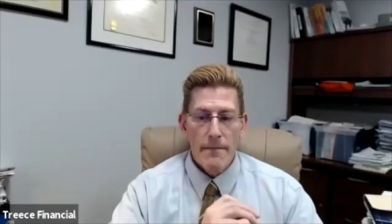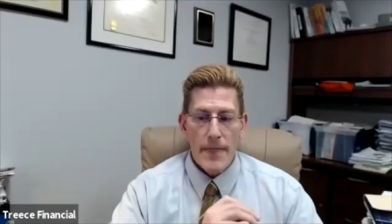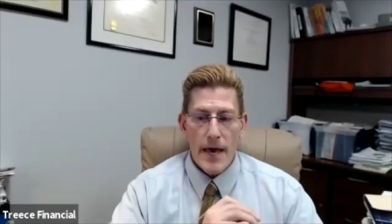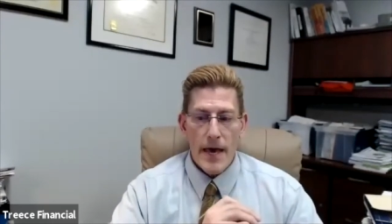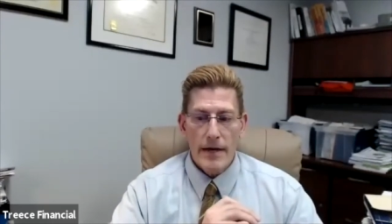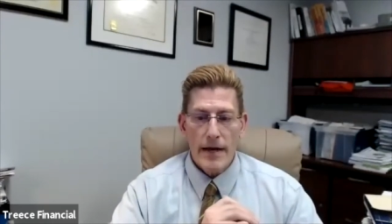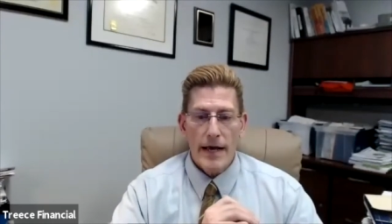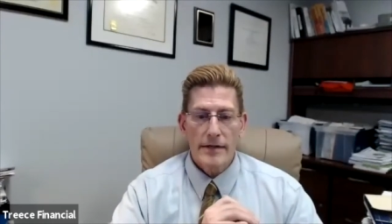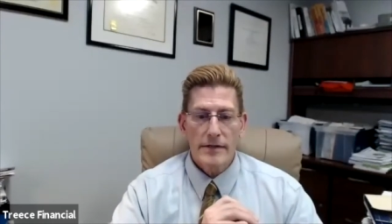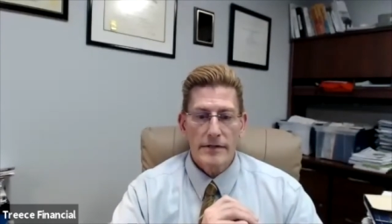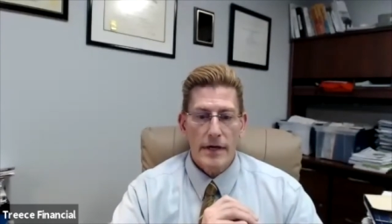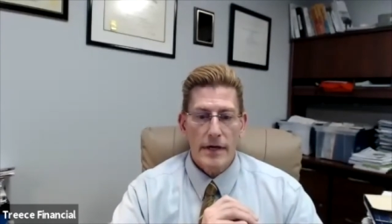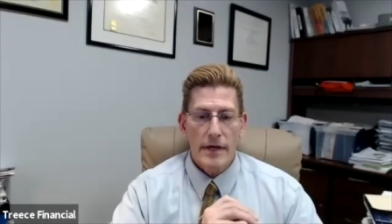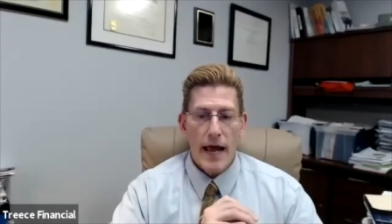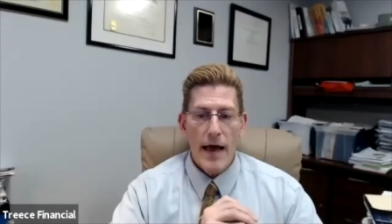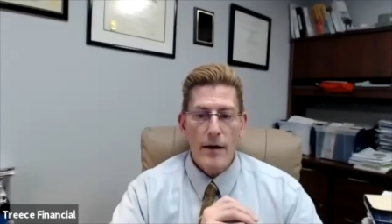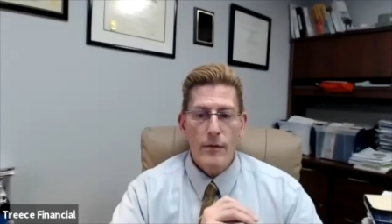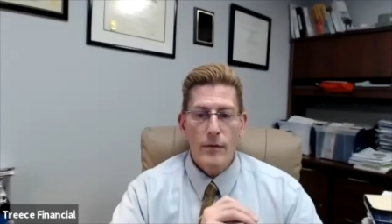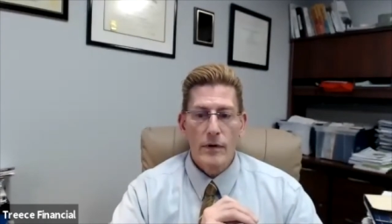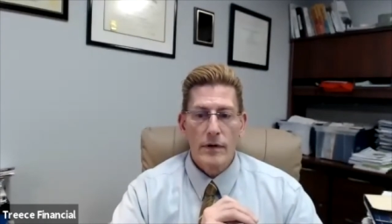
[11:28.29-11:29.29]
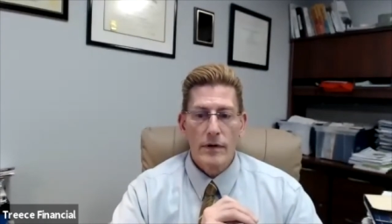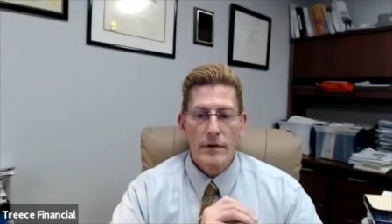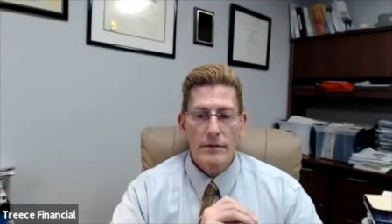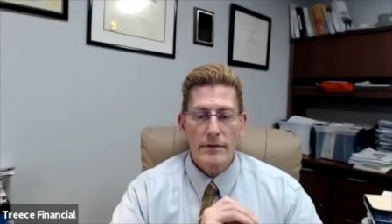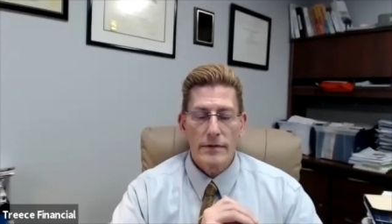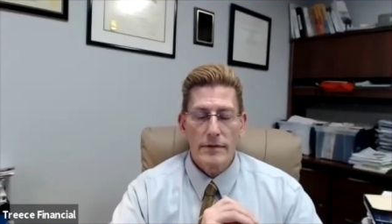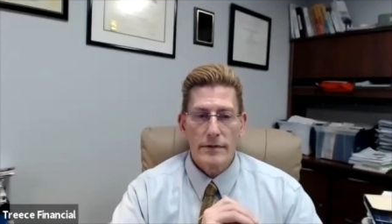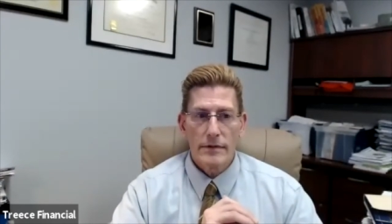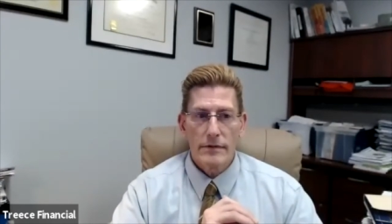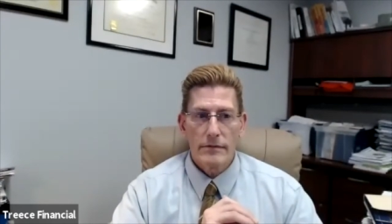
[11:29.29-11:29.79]
and I said, I will
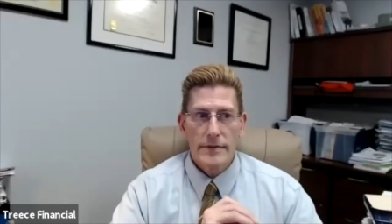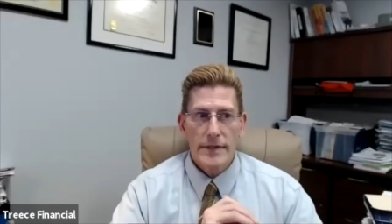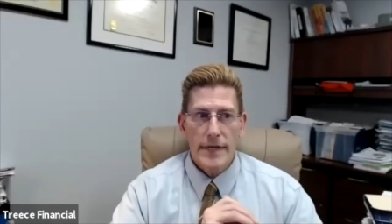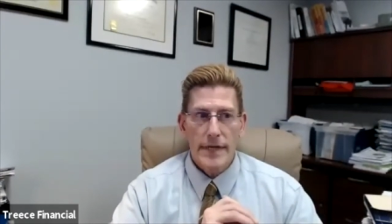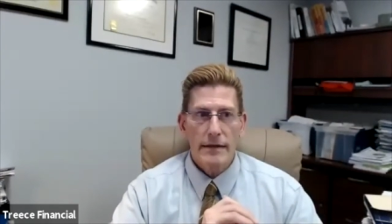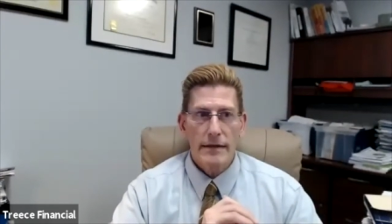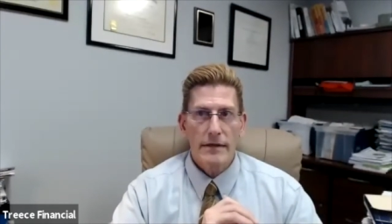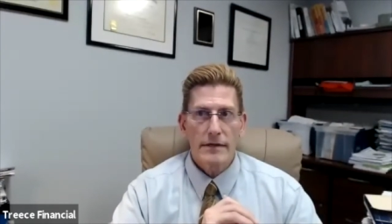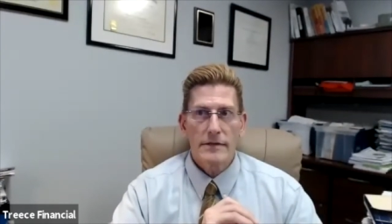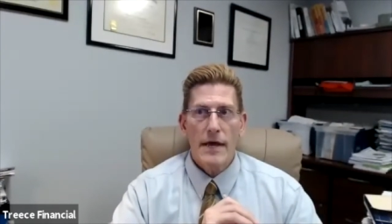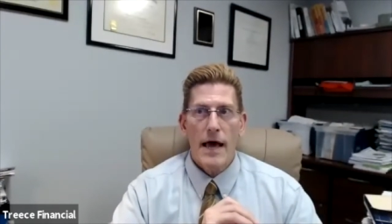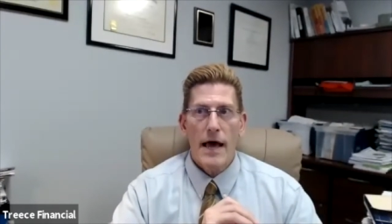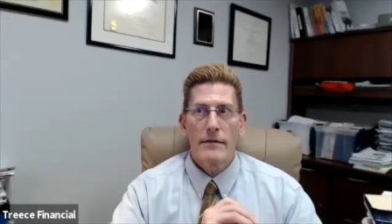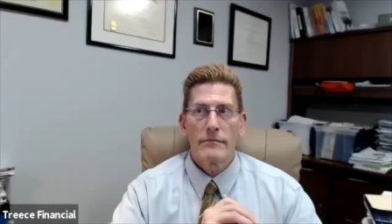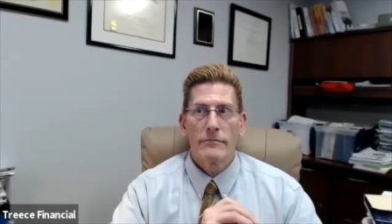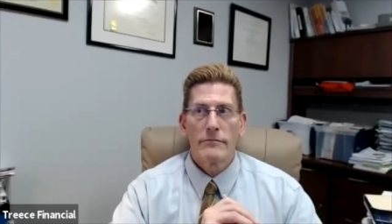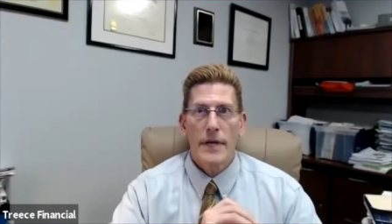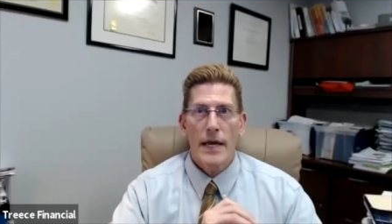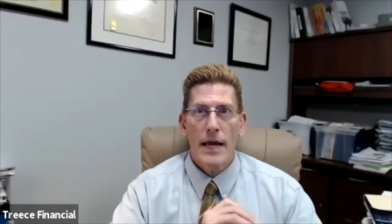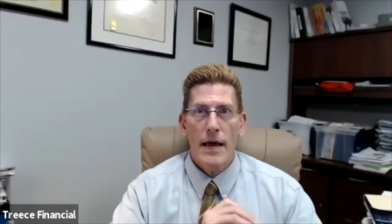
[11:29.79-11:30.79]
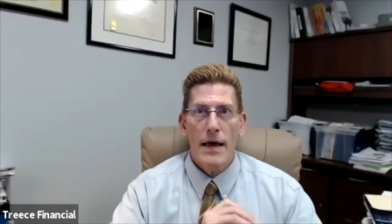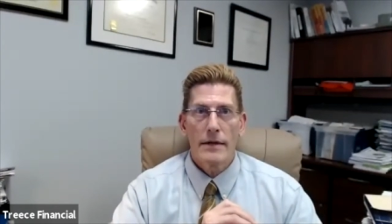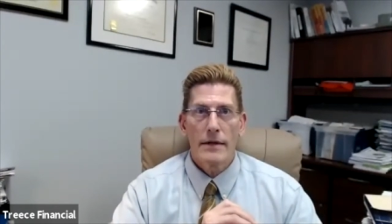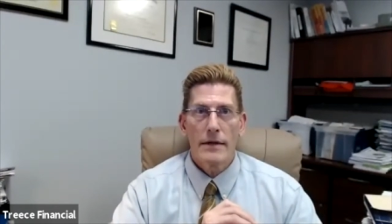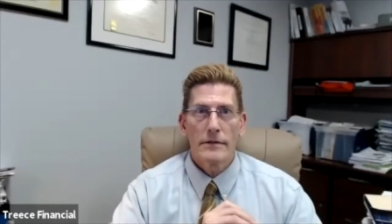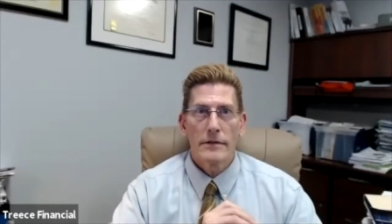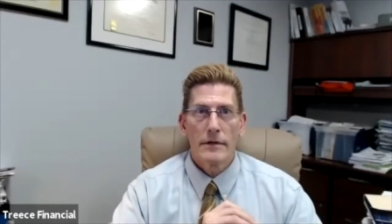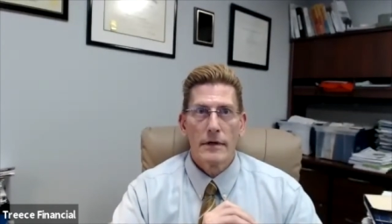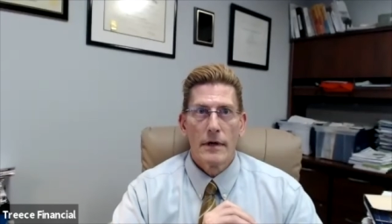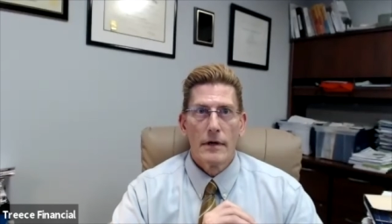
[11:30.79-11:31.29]
take this on
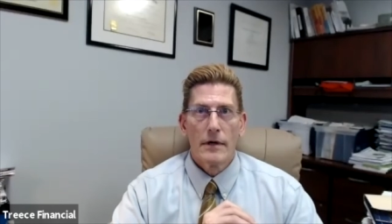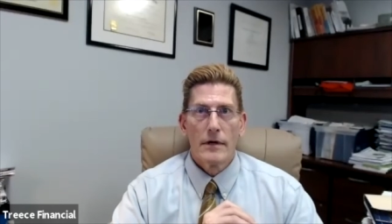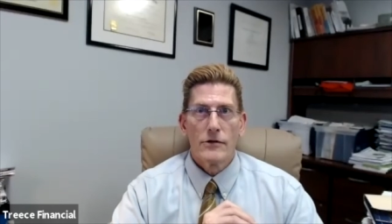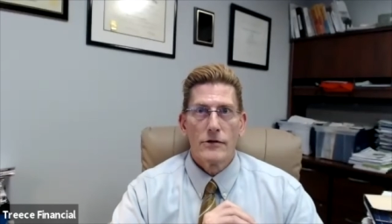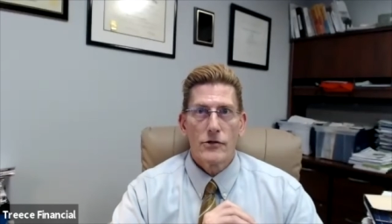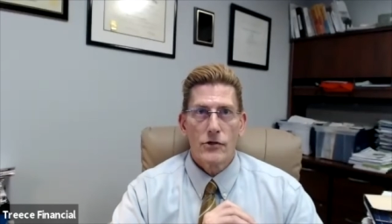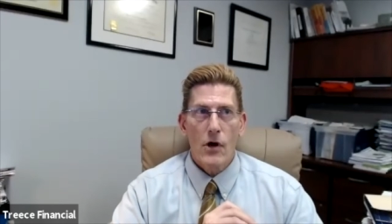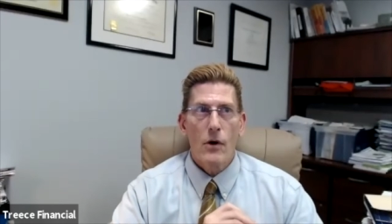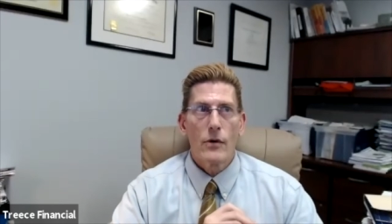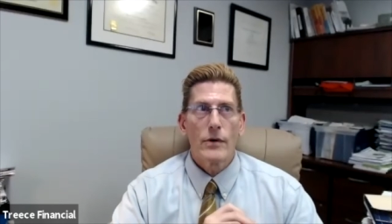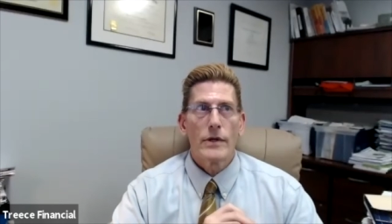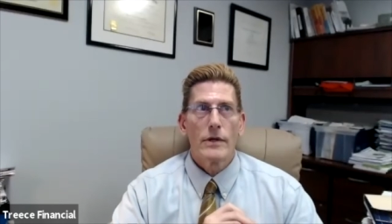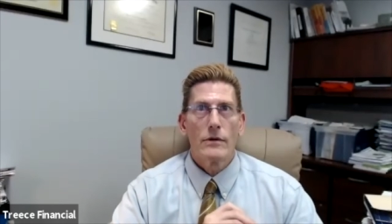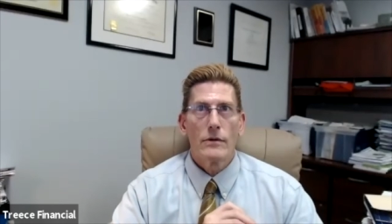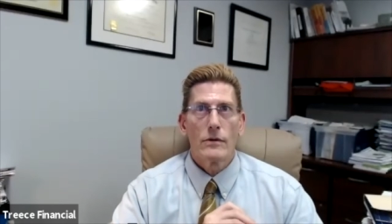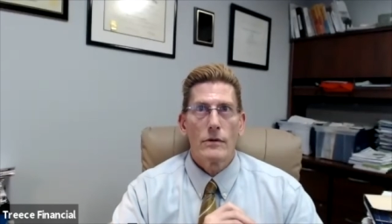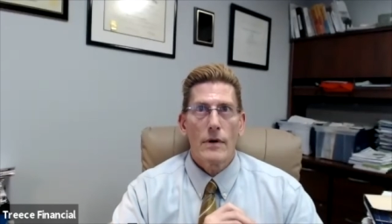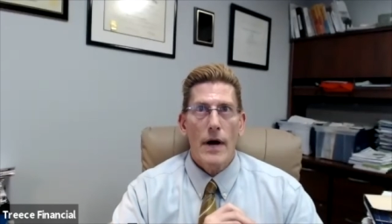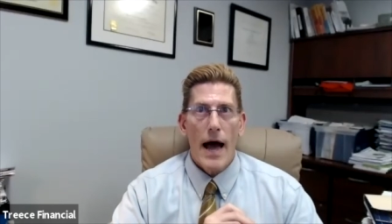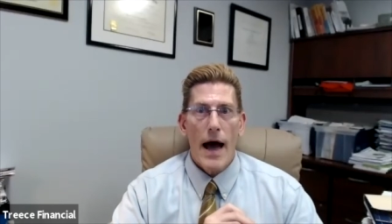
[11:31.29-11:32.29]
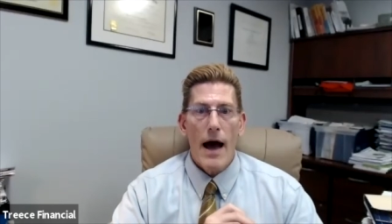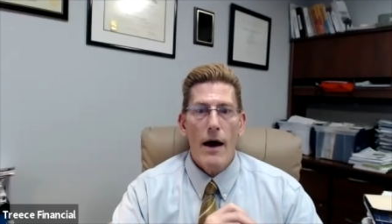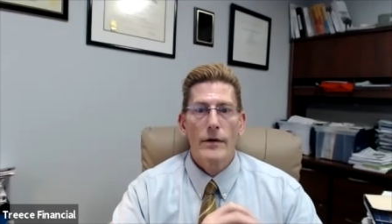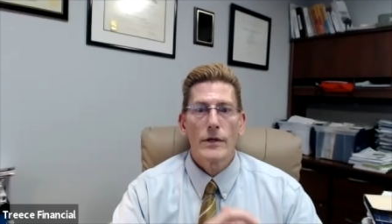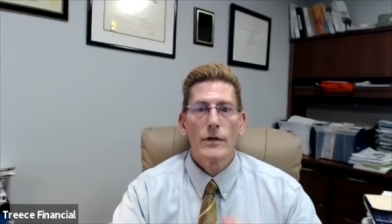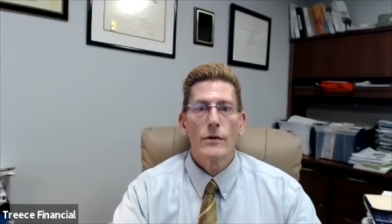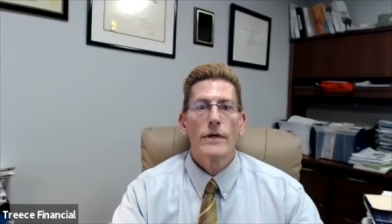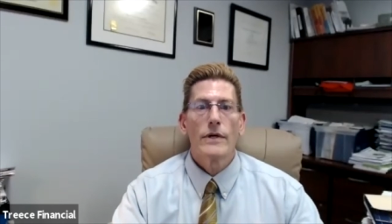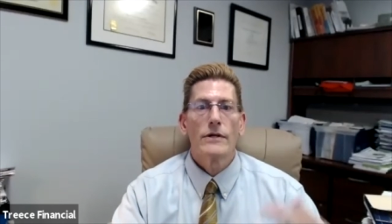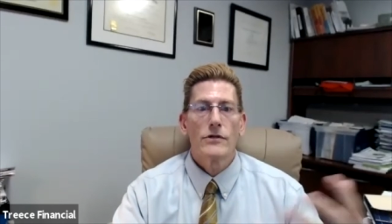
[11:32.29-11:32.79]
and show you how
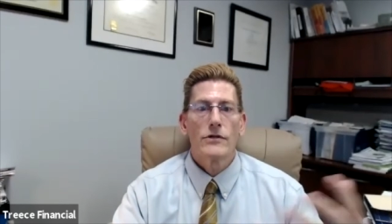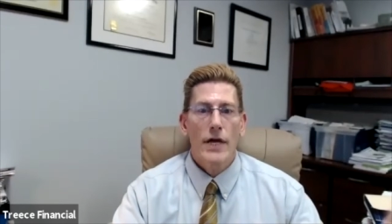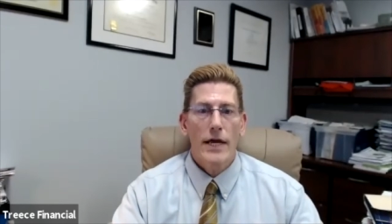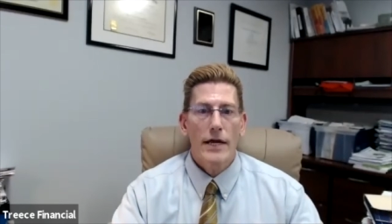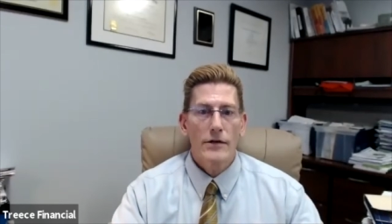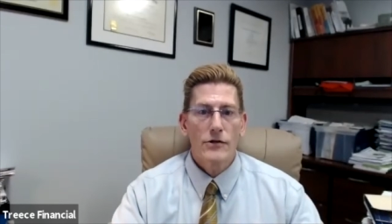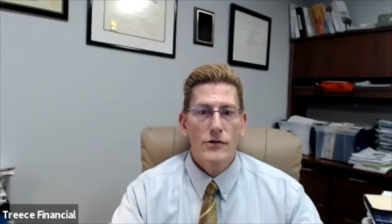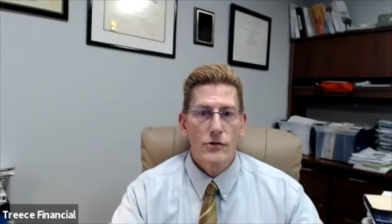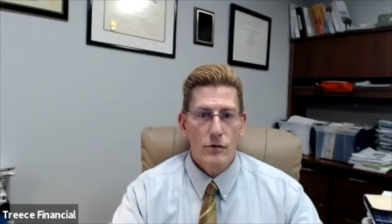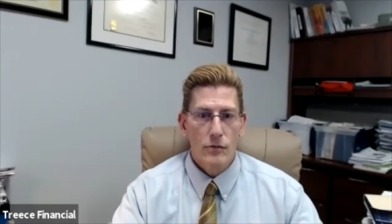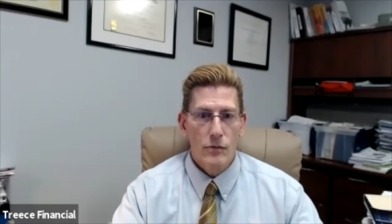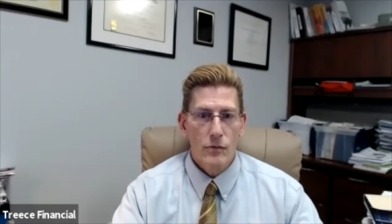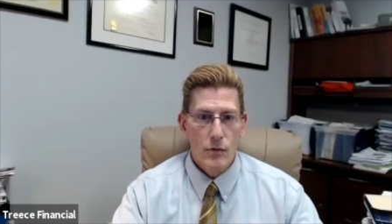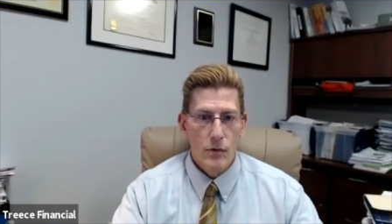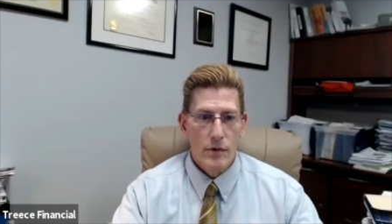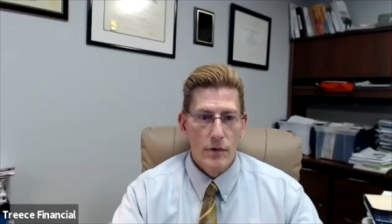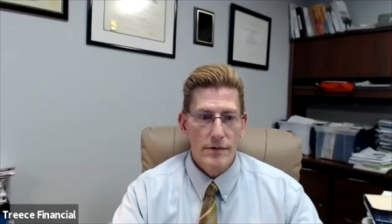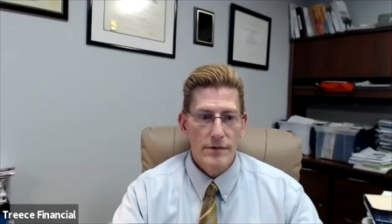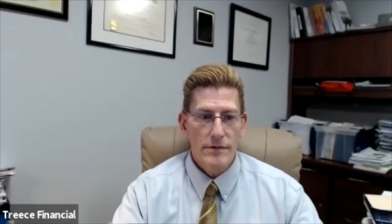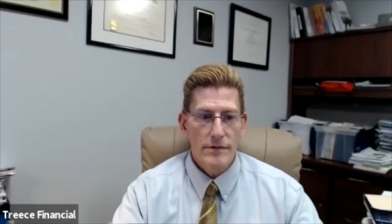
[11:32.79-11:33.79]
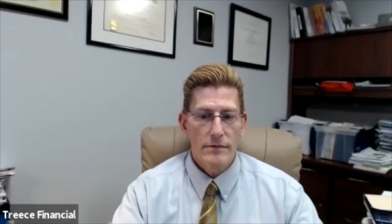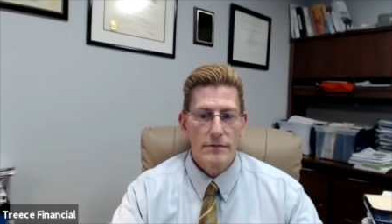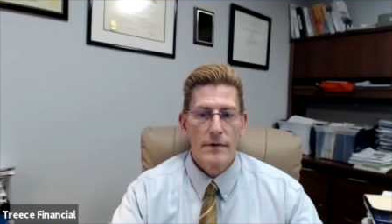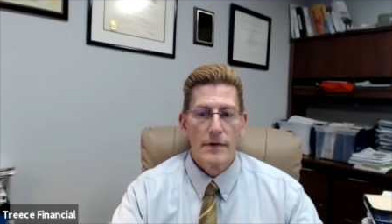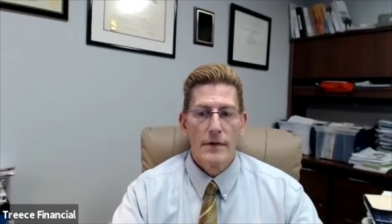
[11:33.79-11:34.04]
you can change your rules,